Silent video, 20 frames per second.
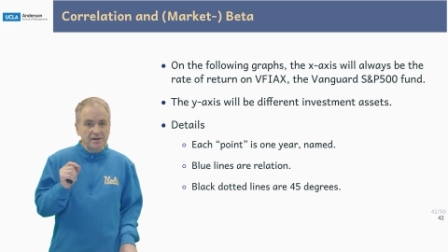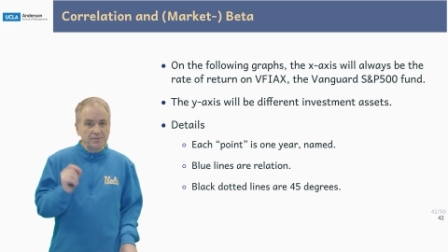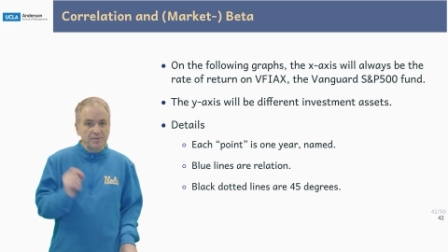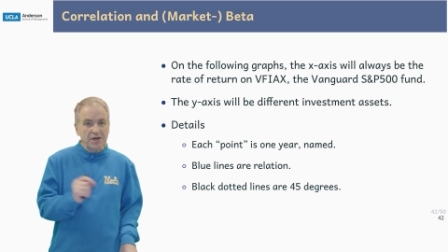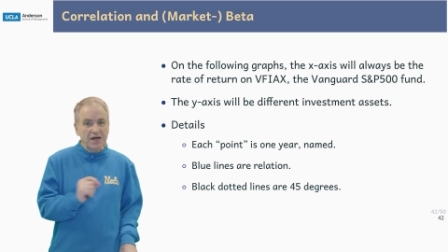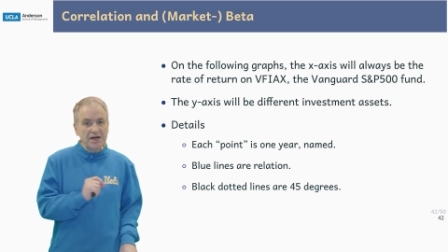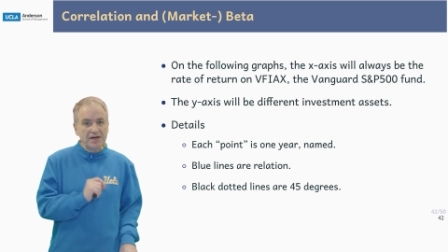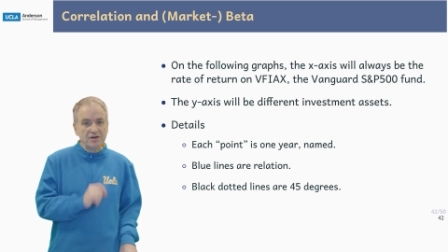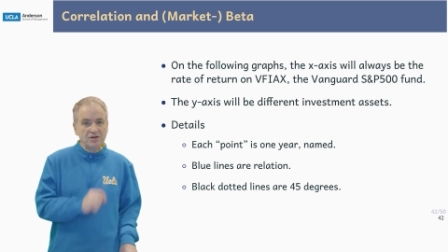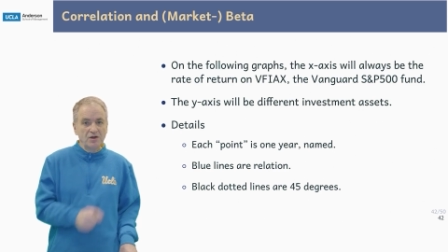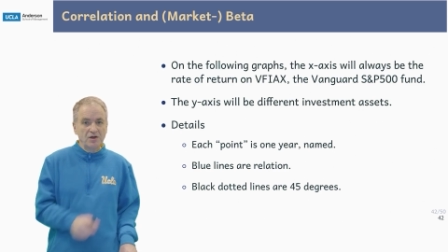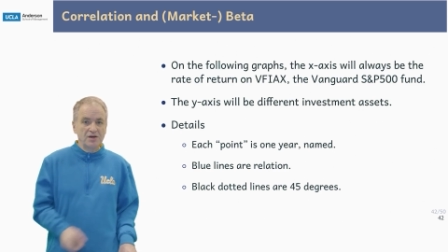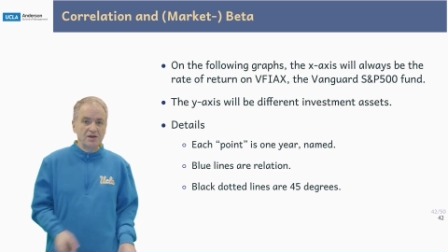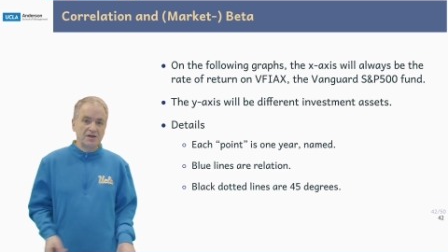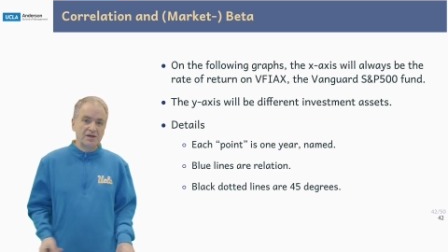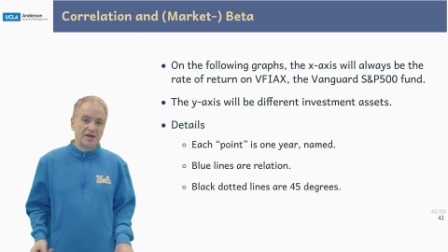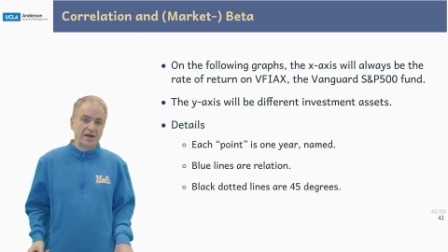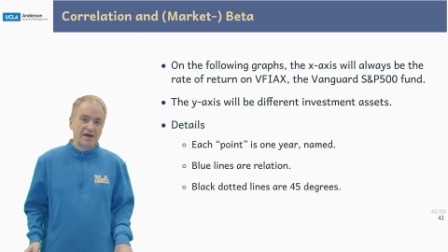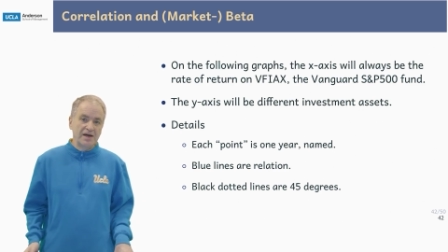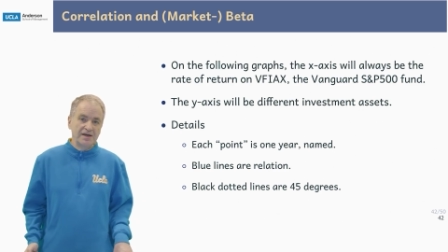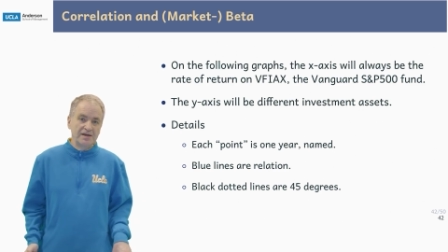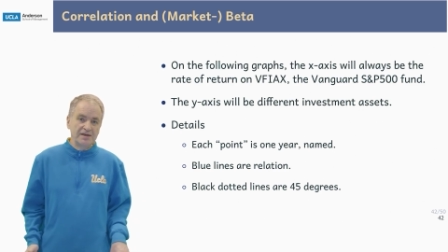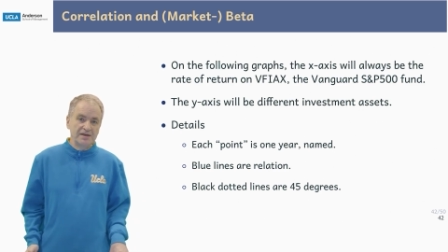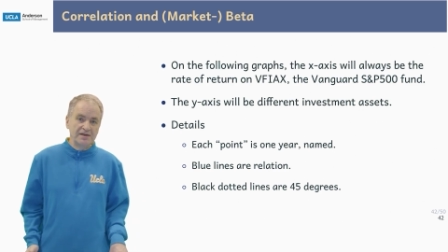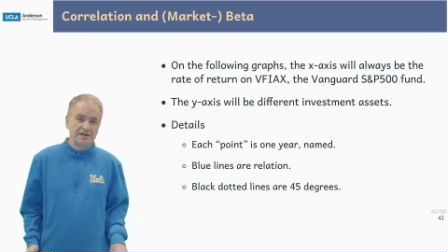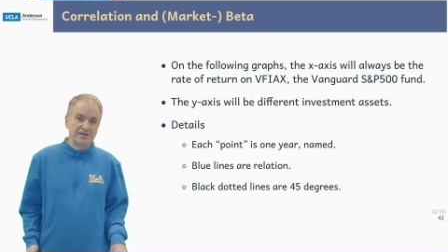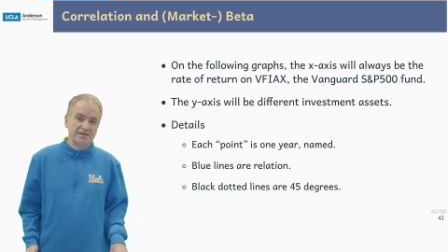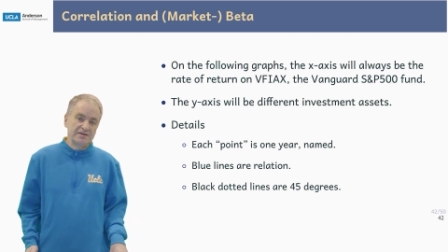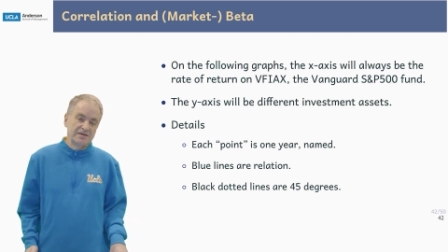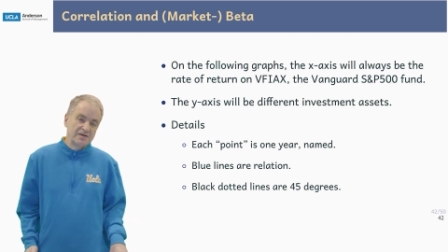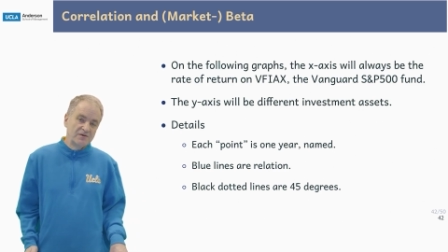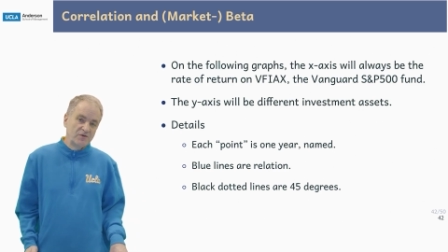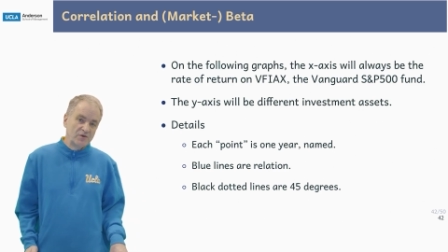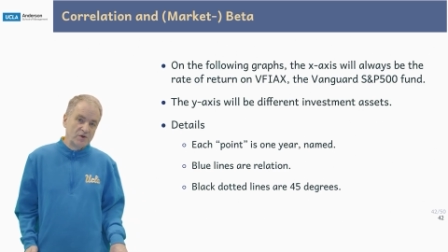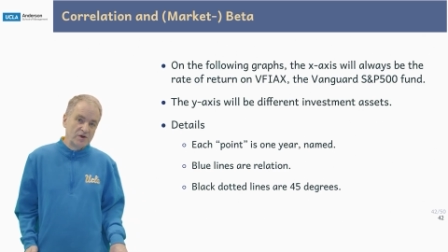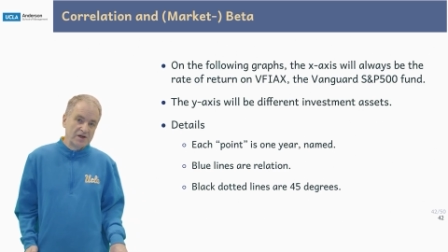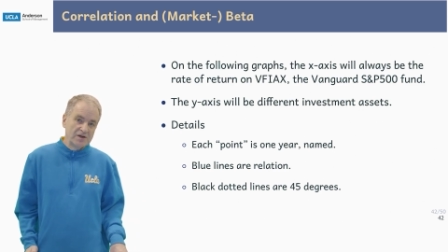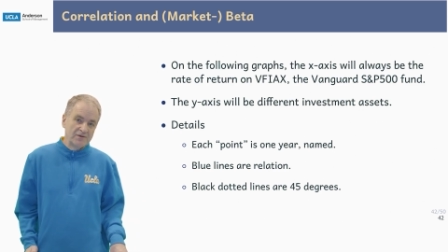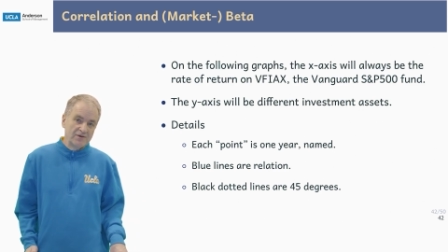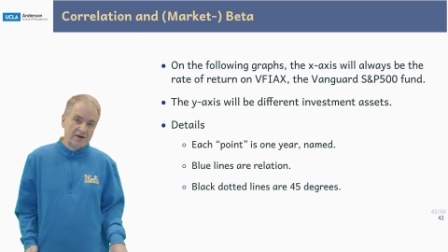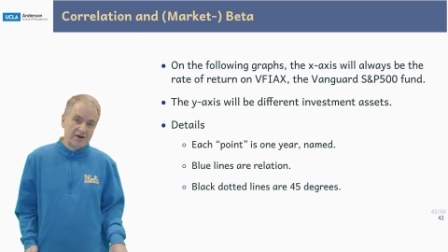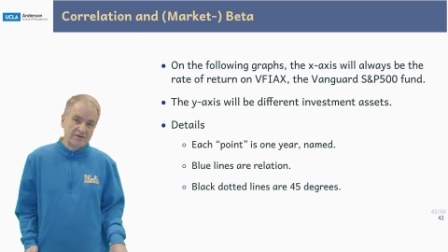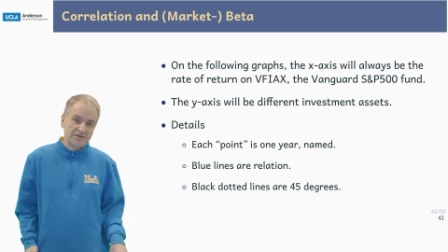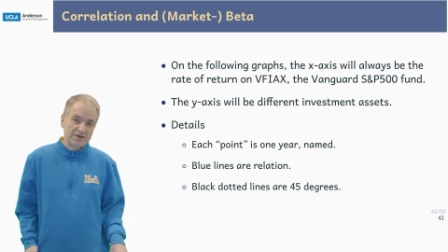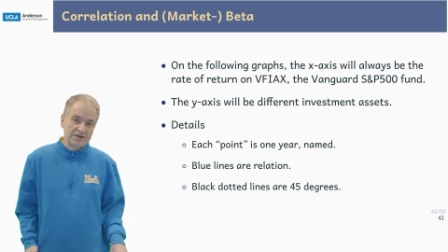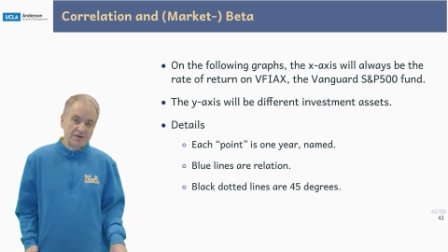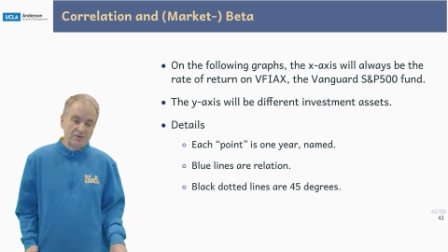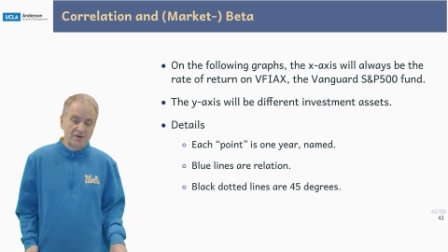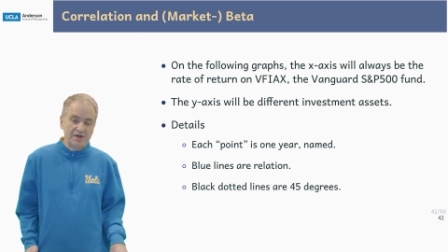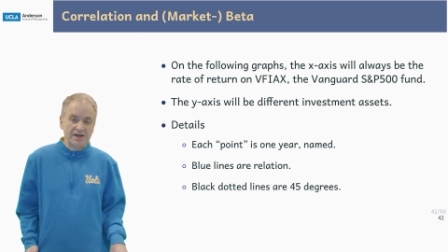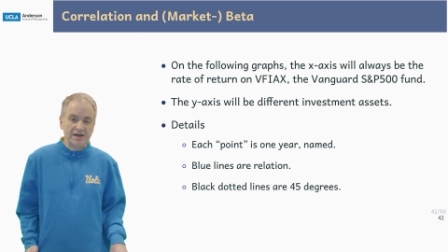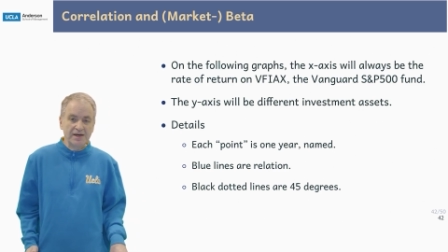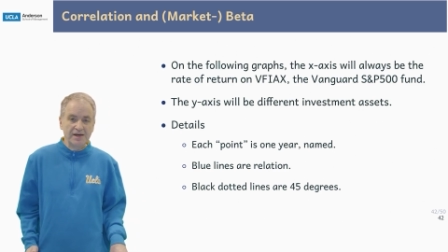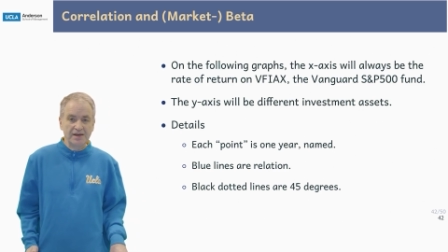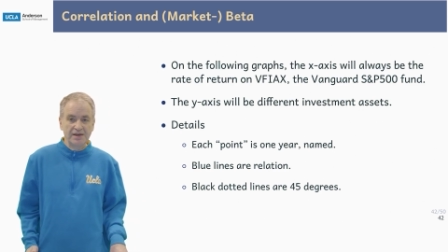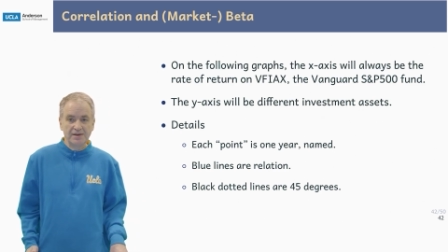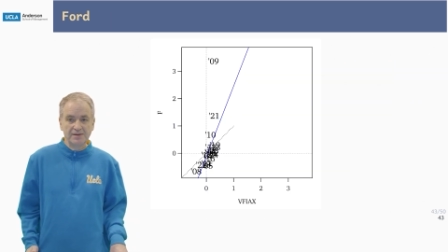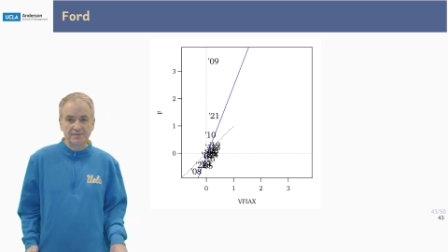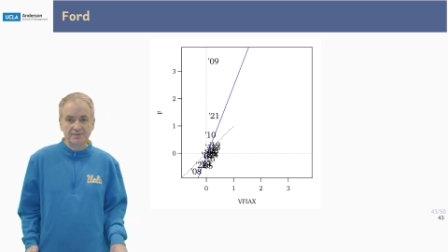black dotted line is the 45-degree line.